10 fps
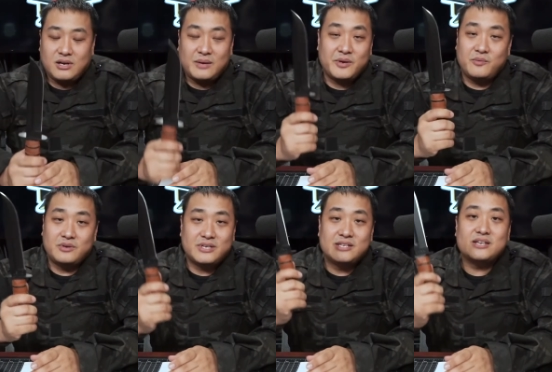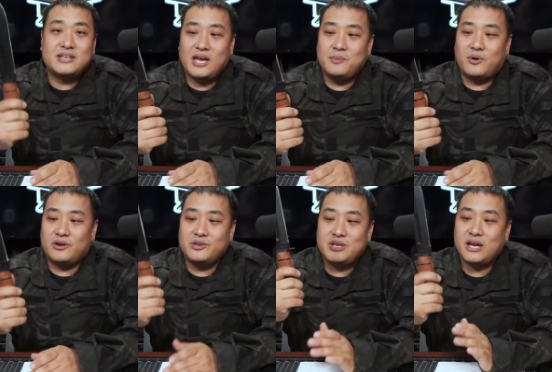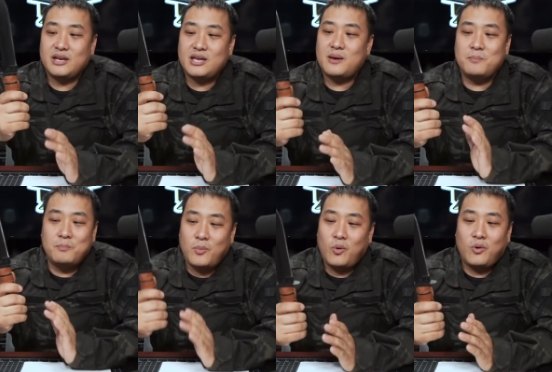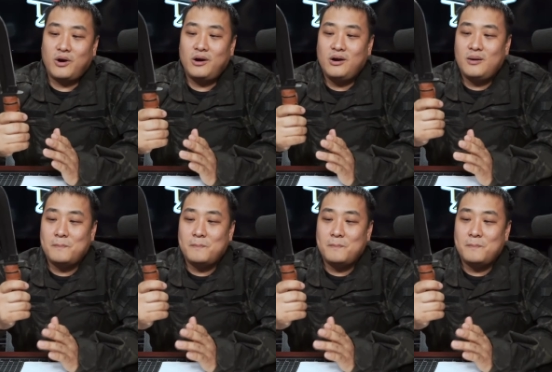I mean, it's a KA-BAR. You can't get more